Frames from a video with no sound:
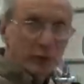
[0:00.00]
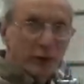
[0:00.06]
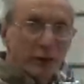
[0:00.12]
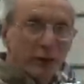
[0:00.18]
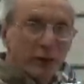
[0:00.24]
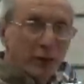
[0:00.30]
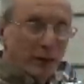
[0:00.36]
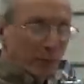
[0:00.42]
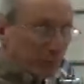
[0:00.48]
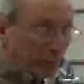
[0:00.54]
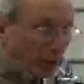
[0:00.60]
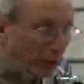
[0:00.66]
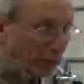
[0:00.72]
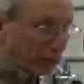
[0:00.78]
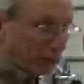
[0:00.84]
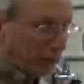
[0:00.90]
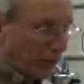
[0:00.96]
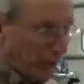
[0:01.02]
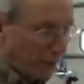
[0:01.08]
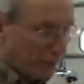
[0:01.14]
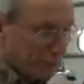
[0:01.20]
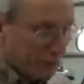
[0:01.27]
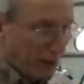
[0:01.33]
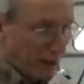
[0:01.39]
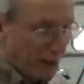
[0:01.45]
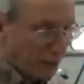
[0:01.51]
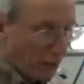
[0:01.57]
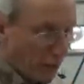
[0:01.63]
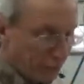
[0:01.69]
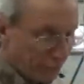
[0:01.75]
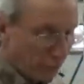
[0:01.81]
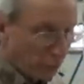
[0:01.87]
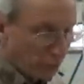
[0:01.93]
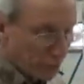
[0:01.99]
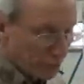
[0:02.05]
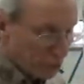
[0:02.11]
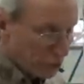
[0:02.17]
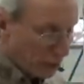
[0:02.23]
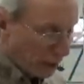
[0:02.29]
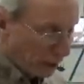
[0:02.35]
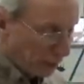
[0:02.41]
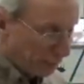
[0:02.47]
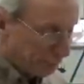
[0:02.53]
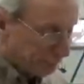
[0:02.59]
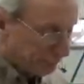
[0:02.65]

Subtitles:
than parts that I obtained off an old machine.